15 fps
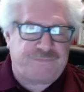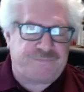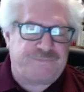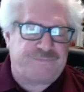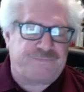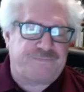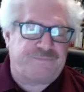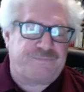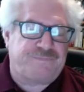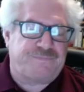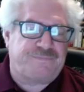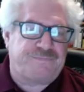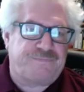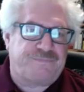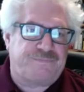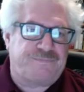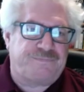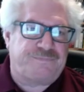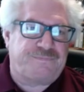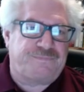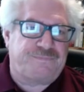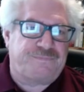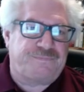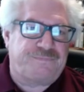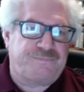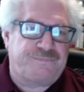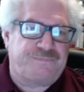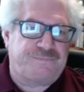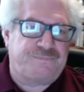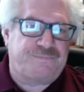
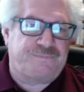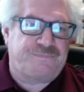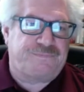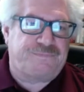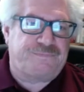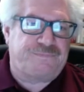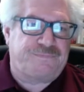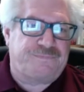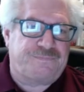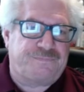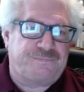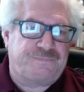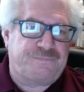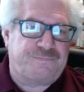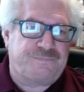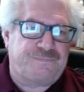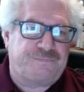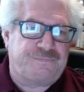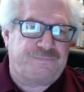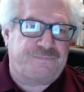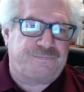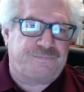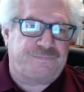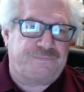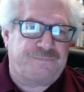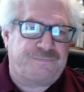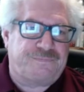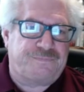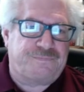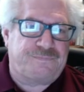
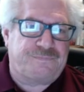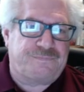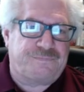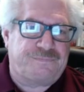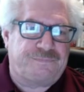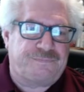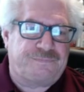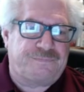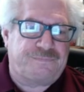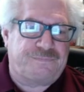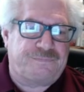No words are spoken by the person on screen.